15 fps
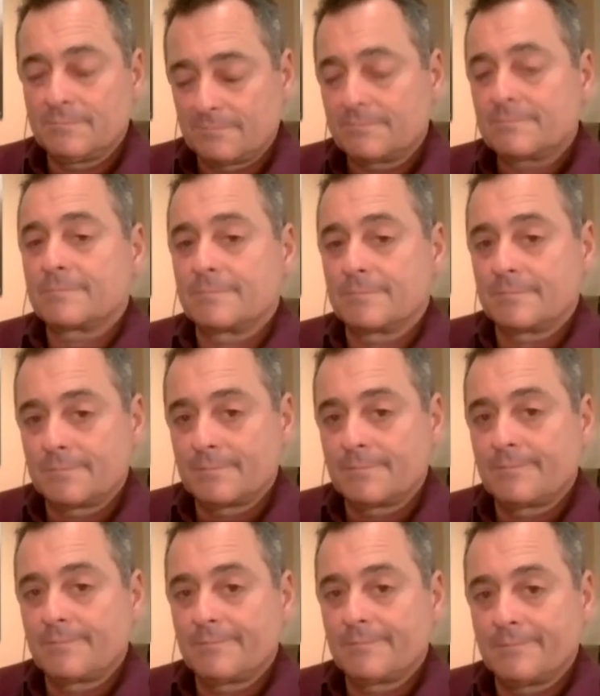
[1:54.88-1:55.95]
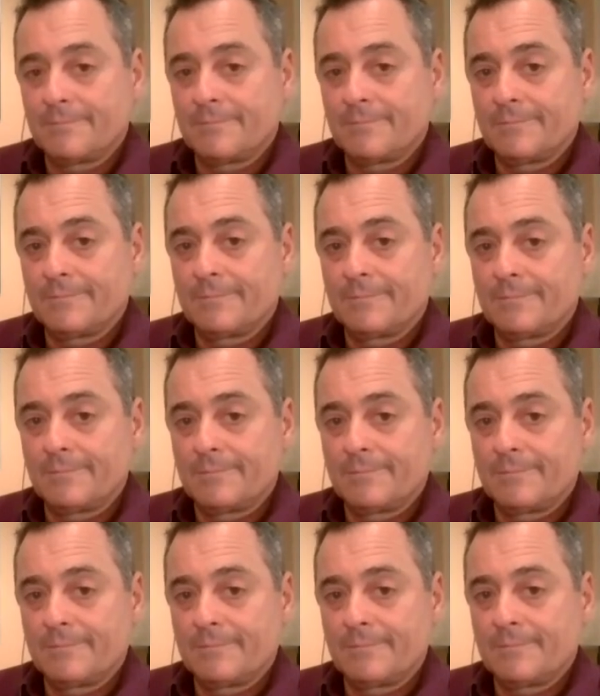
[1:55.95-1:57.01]

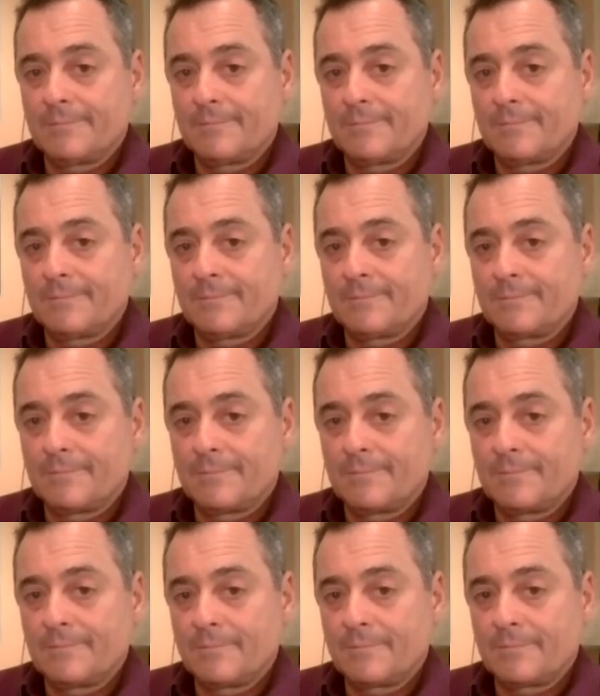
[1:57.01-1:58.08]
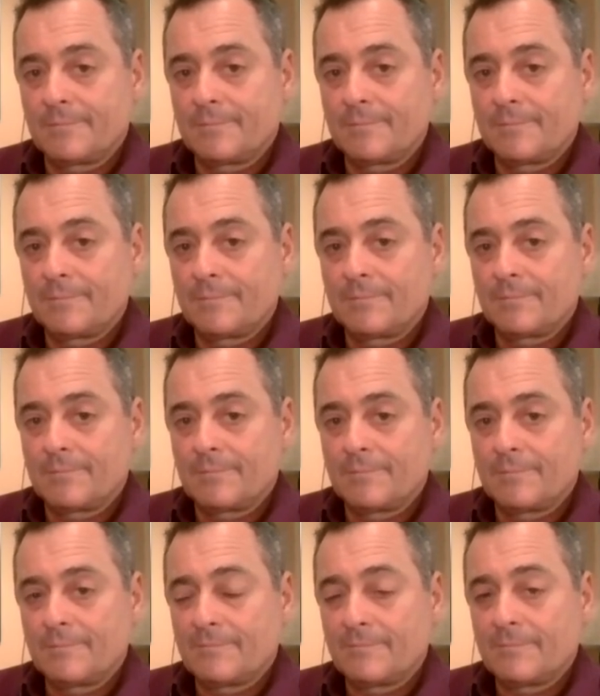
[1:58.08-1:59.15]

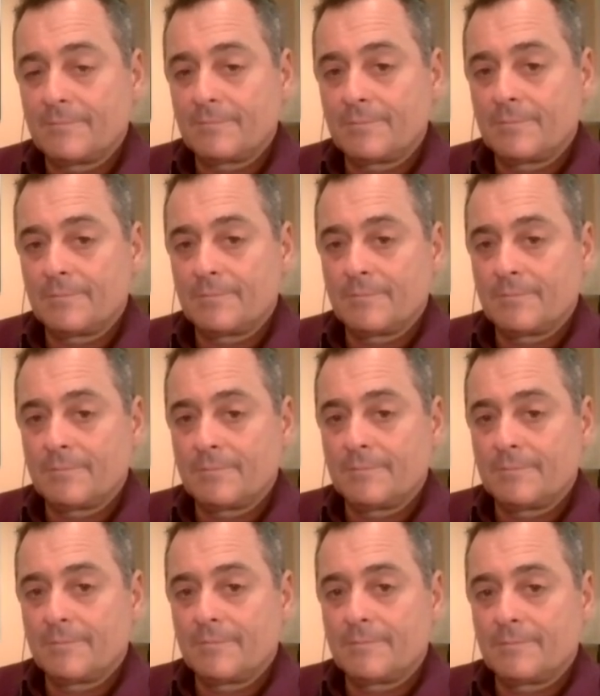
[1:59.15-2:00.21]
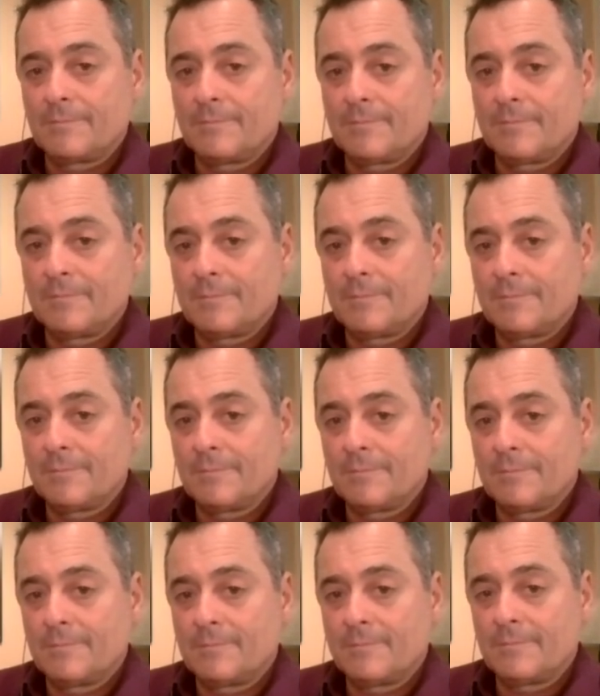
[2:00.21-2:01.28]

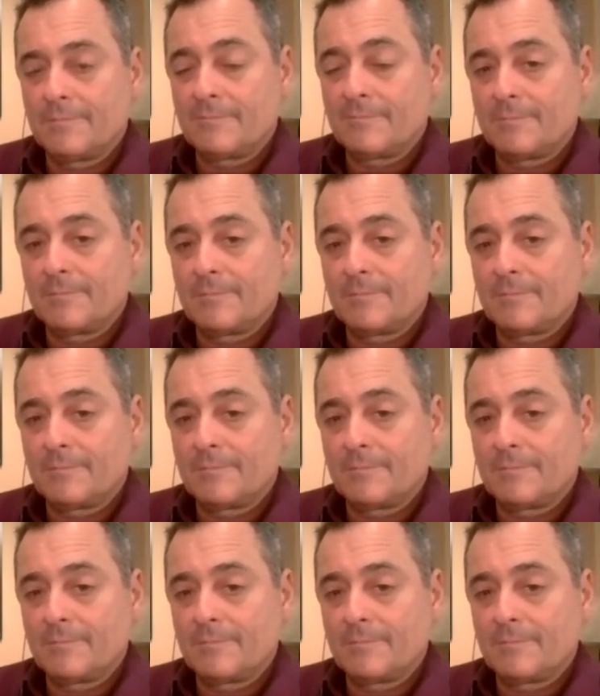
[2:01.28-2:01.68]
(silent)